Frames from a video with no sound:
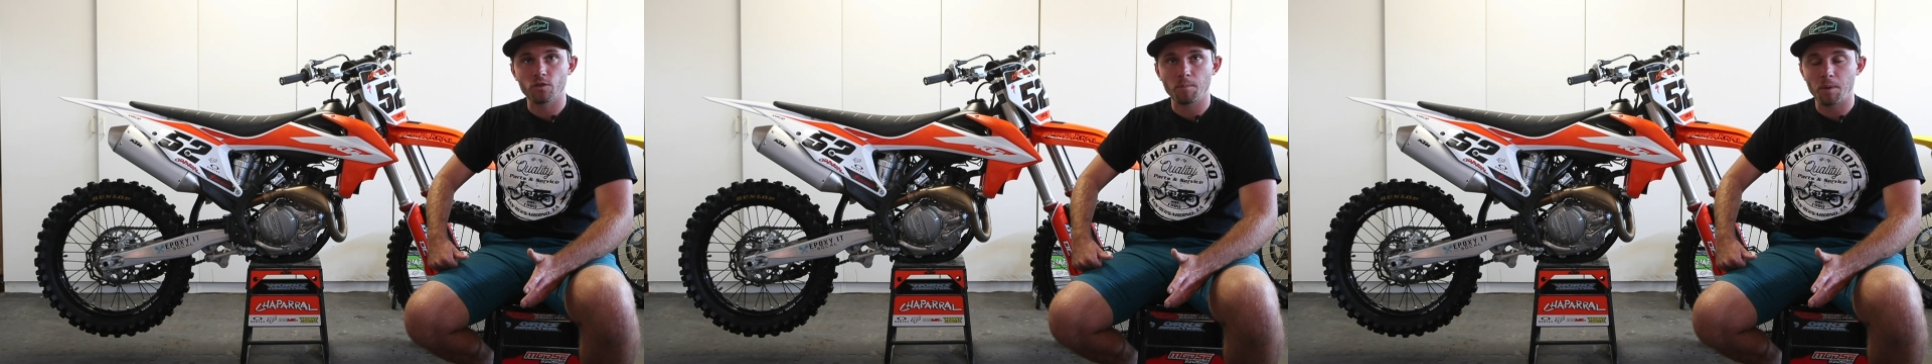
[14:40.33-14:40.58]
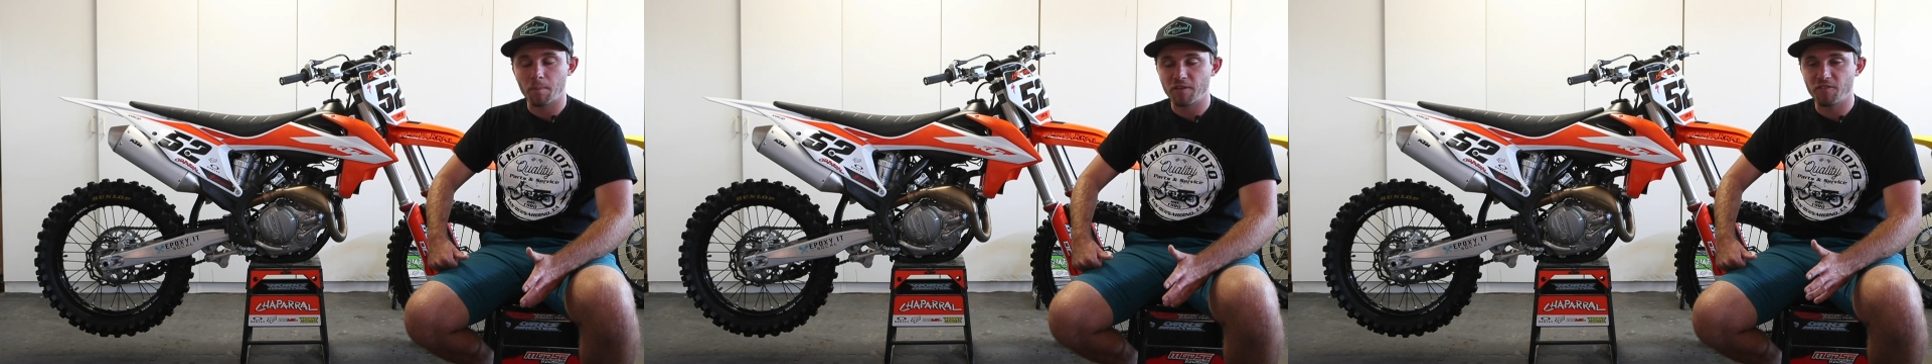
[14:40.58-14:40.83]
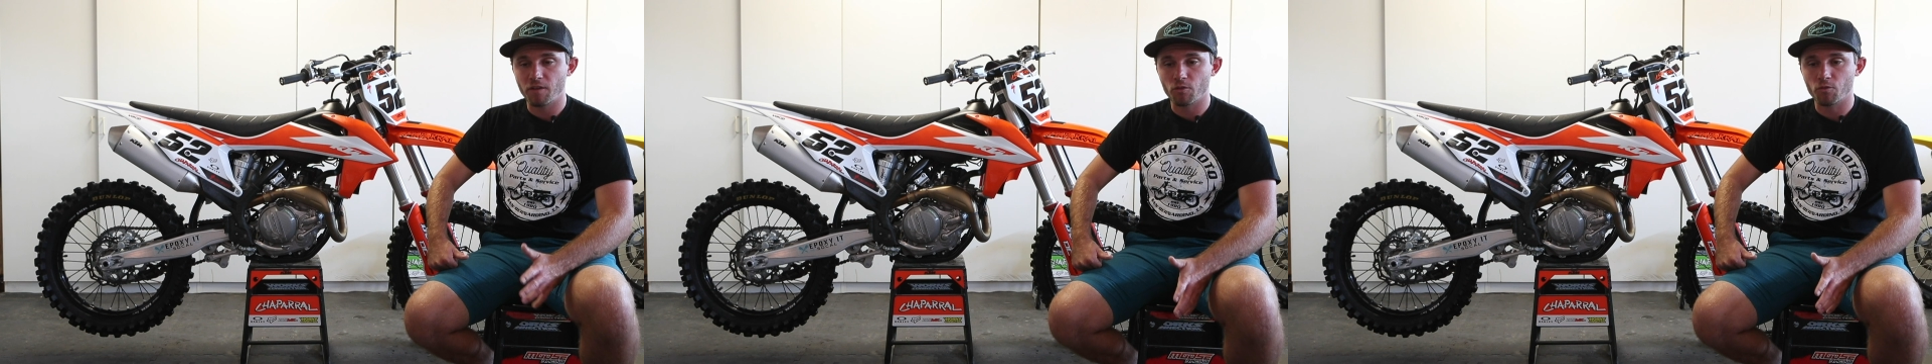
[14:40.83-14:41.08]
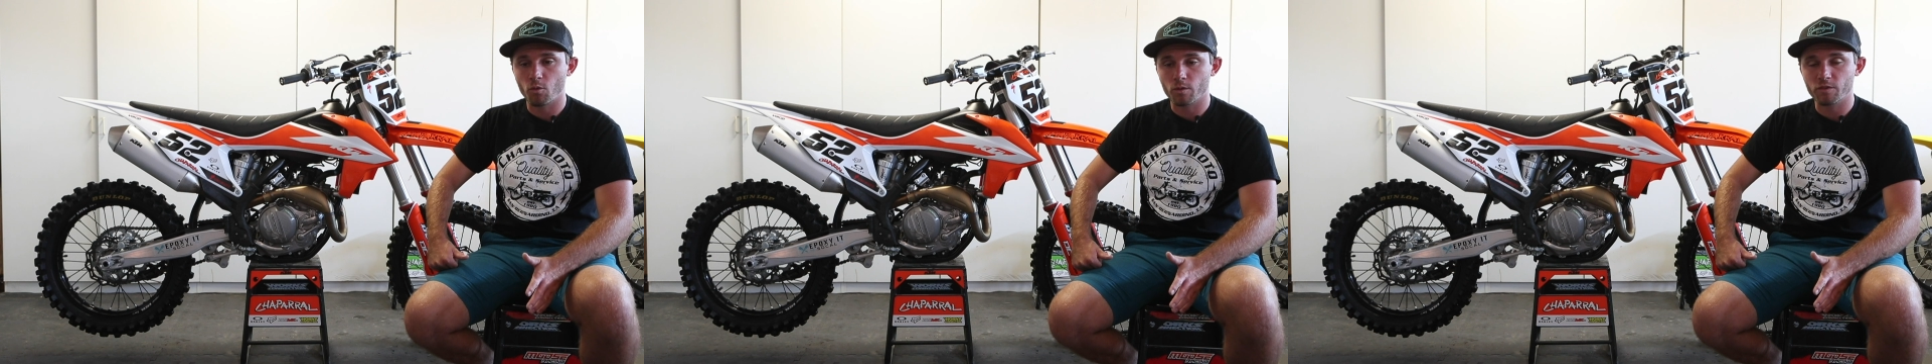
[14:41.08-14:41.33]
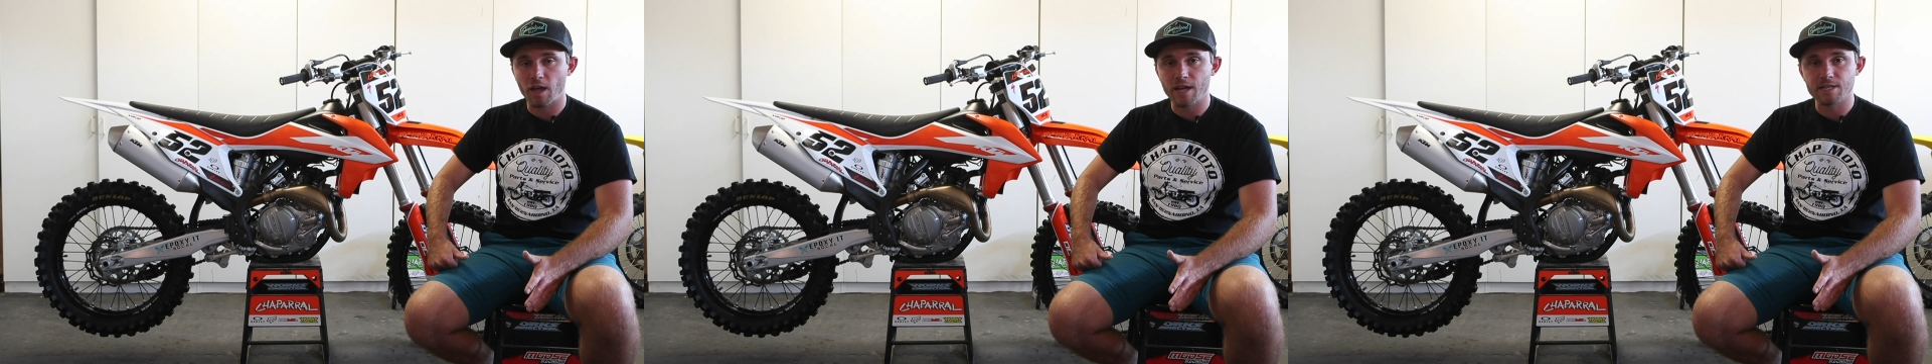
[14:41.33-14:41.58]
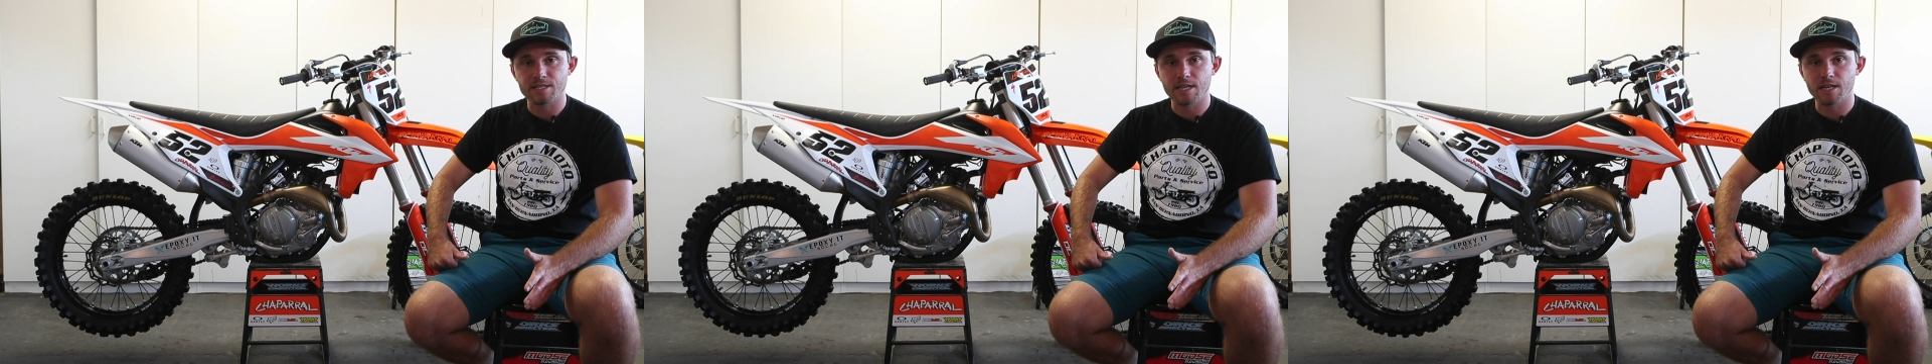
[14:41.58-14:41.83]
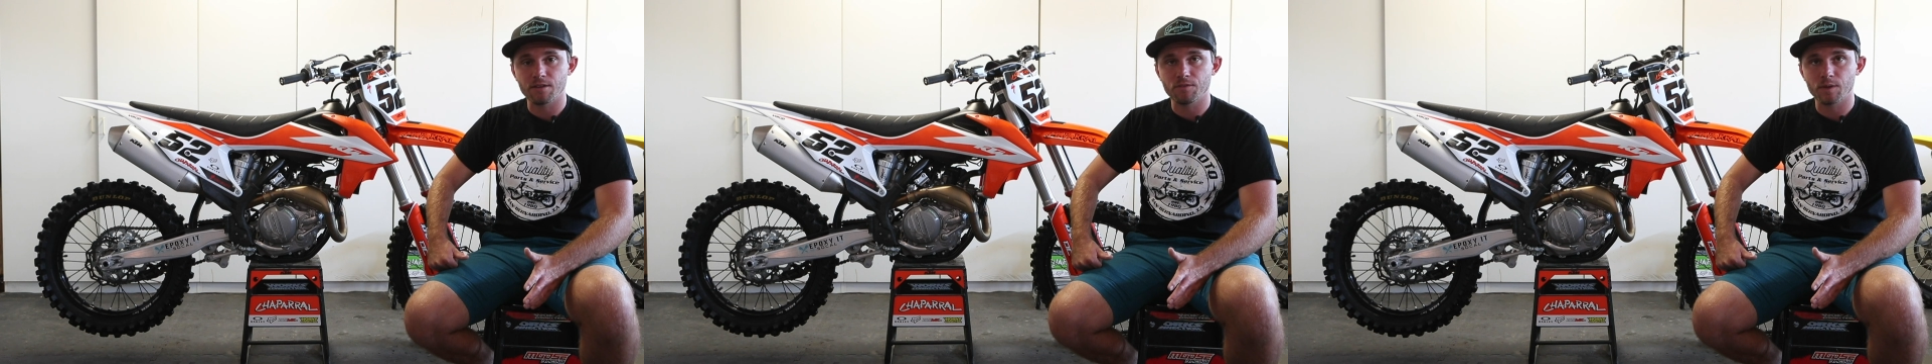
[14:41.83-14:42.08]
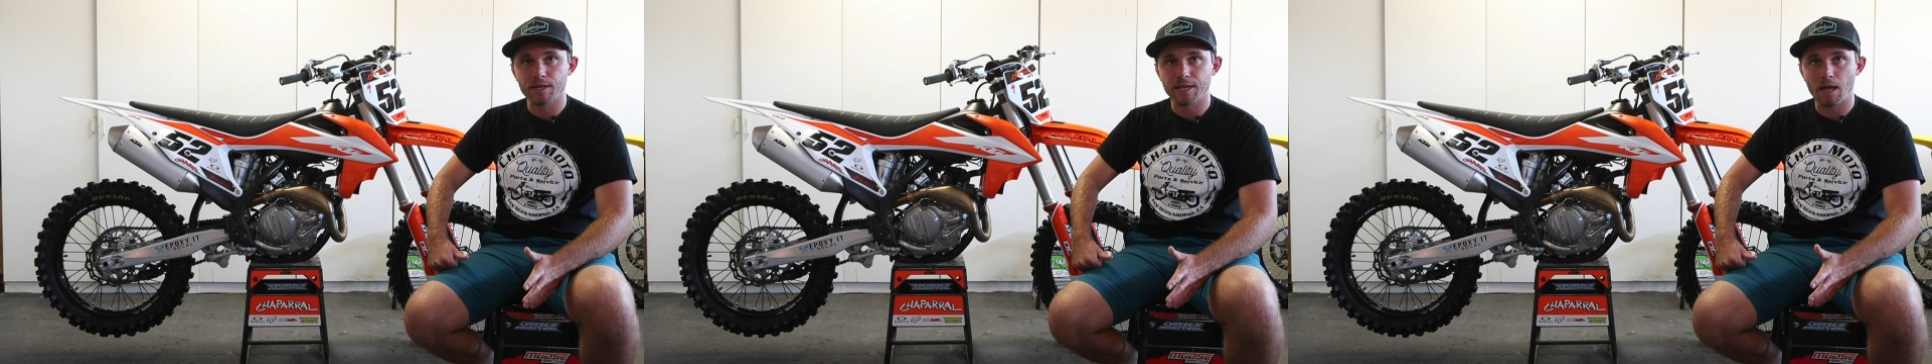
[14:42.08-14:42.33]
Some of my favorite forks I had a set
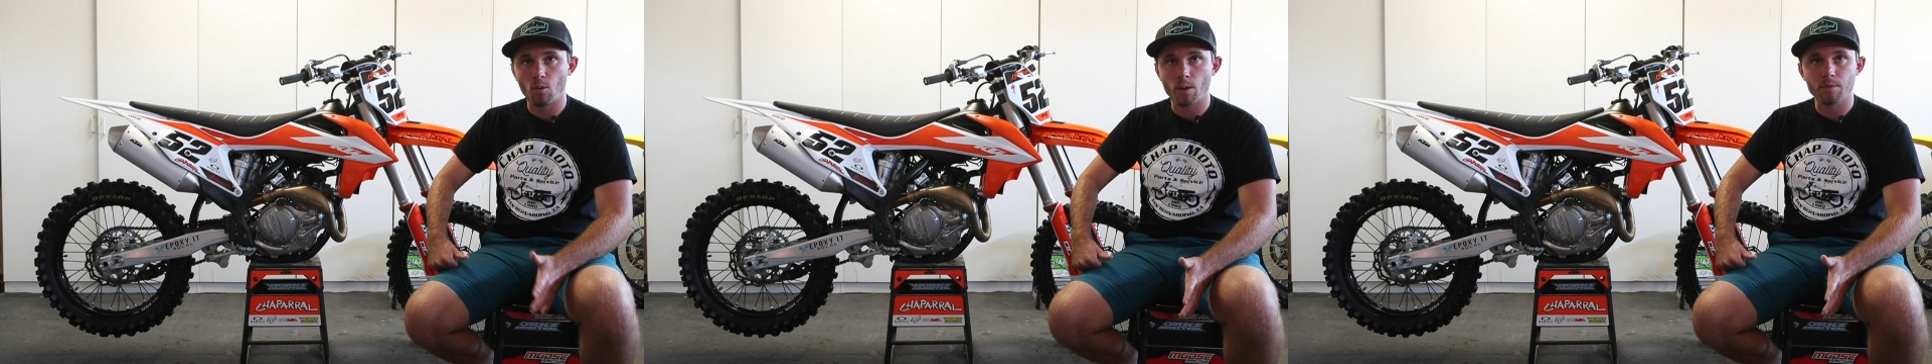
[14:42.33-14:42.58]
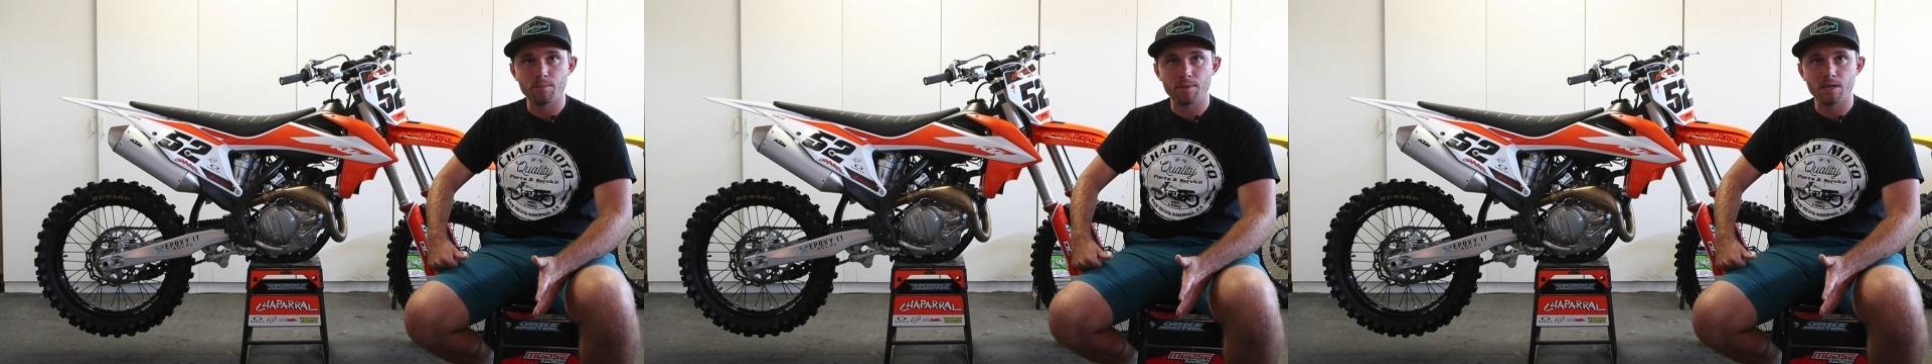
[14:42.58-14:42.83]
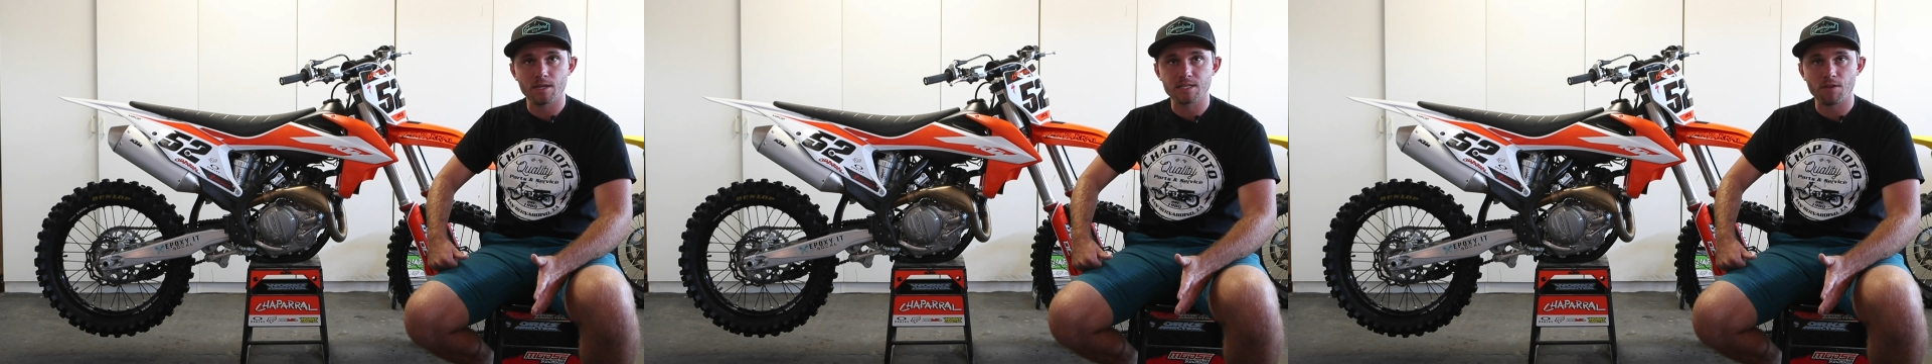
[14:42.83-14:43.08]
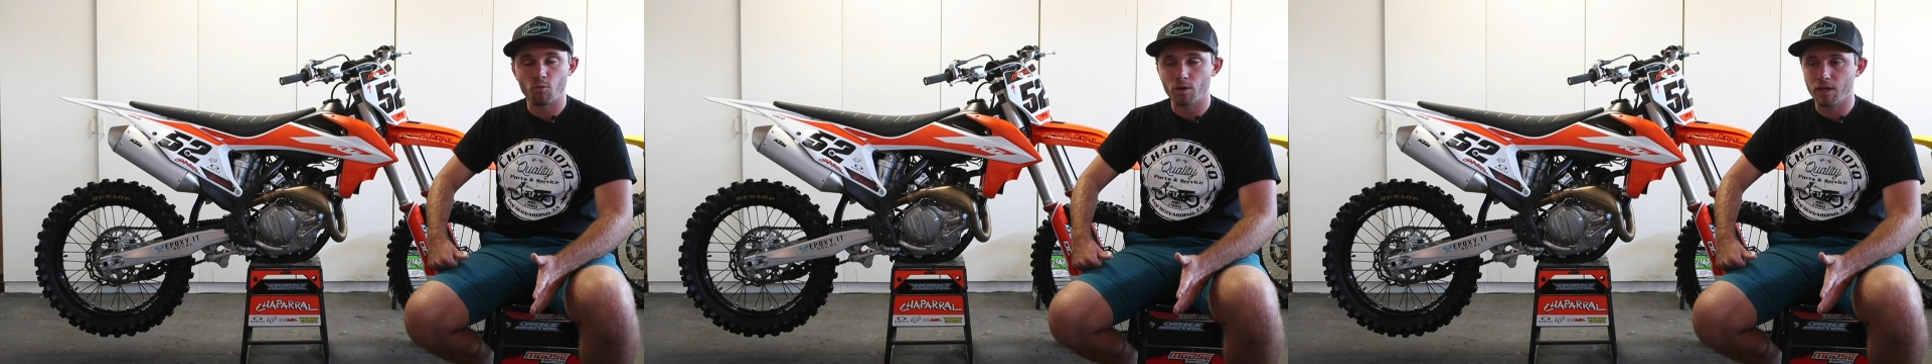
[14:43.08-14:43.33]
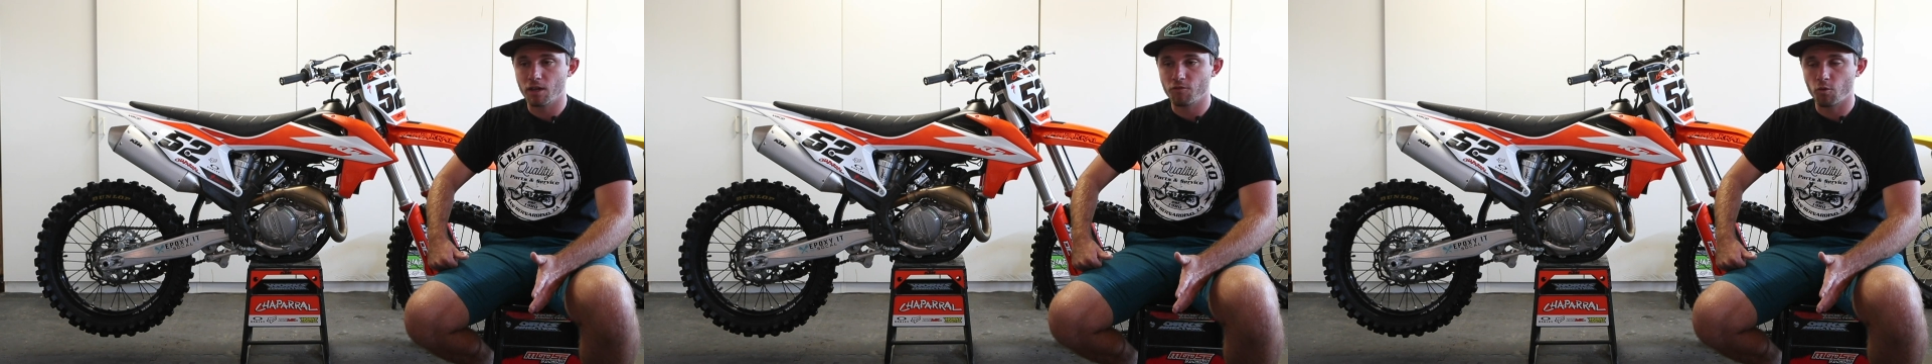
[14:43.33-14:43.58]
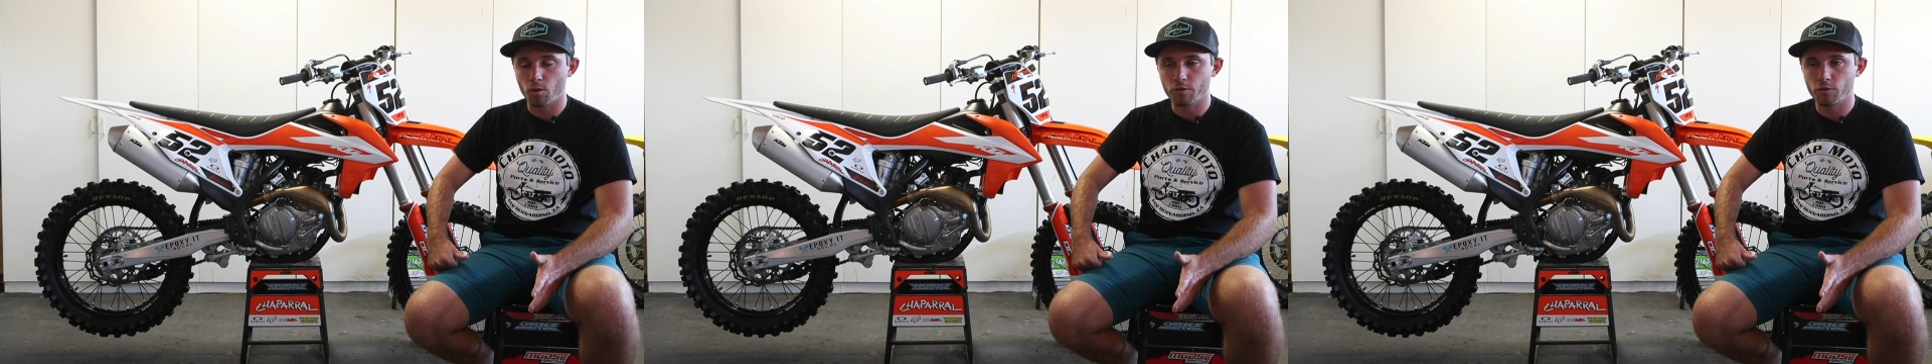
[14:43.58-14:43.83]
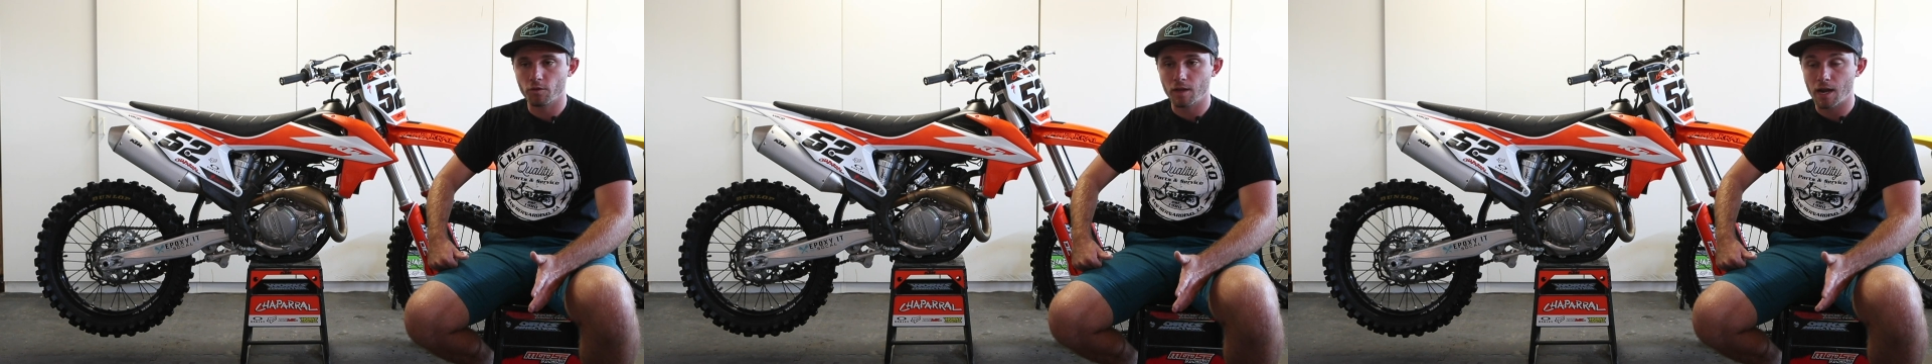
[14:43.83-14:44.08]
of KYB PSF1 kit forks.